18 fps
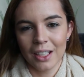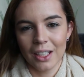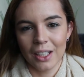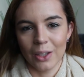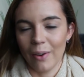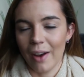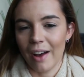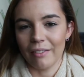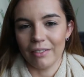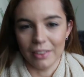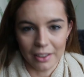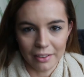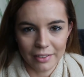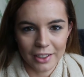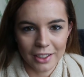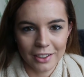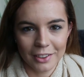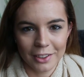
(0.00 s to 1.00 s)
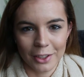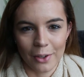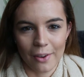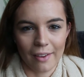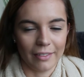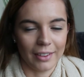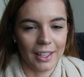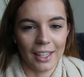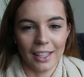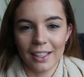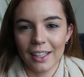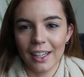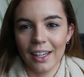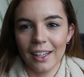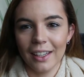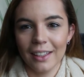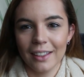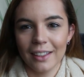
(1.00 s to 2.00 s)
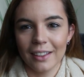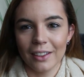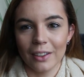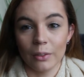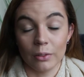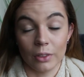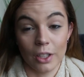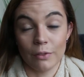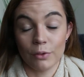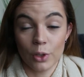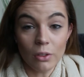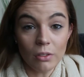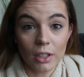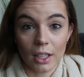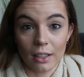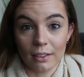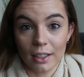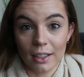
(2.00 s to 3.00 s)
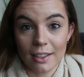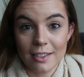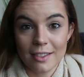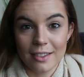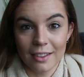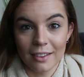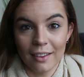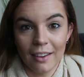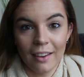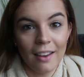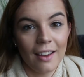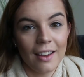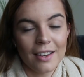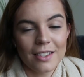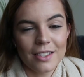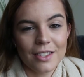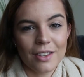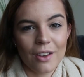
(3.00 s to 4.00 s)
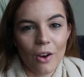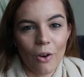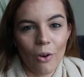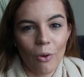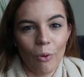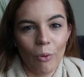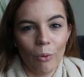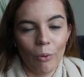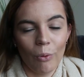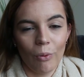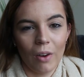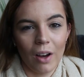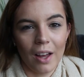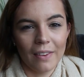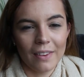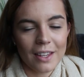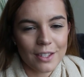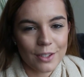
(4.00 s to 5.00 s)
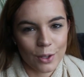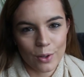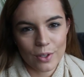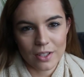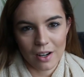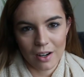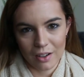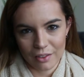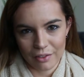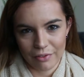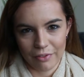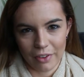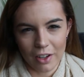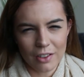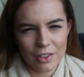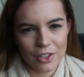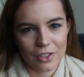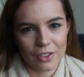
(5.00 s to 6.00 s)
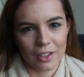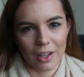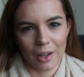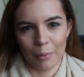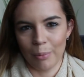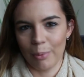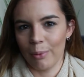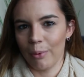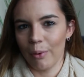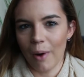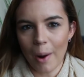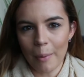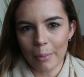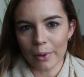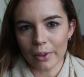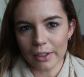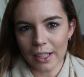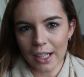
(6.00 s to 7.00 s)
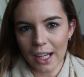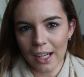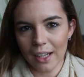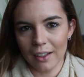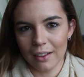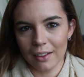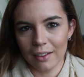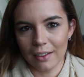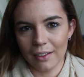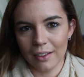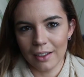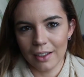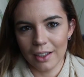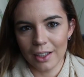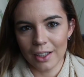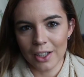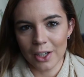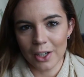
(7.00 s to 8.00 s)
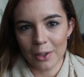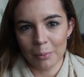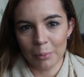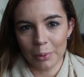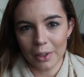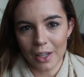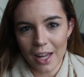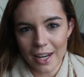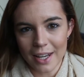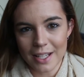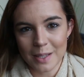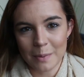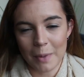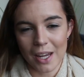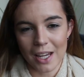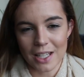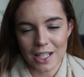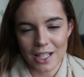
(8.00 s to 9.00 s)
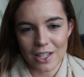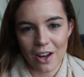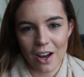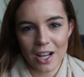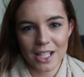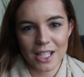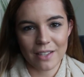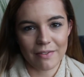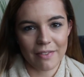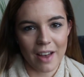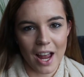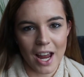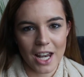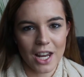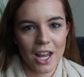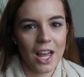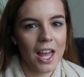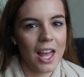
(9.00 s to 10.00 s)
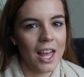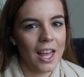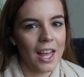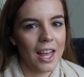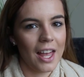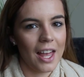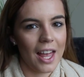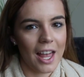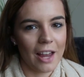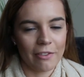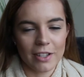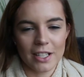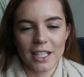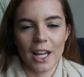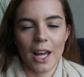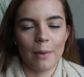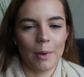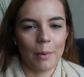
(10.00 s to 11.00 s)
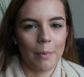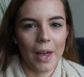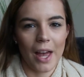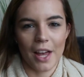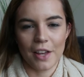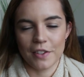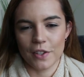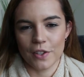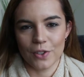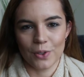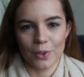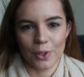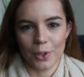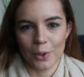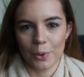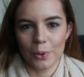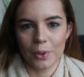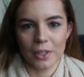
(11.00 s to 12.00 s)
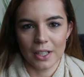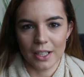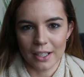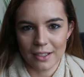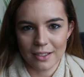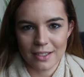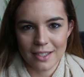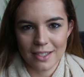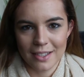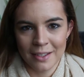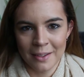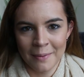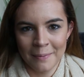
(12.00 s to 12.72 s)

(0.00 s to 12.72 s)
You have liver, you have kidney, we have two kidneys. So unless those aren't functioning properly, your blood is being detoxified every time it passes through your organs.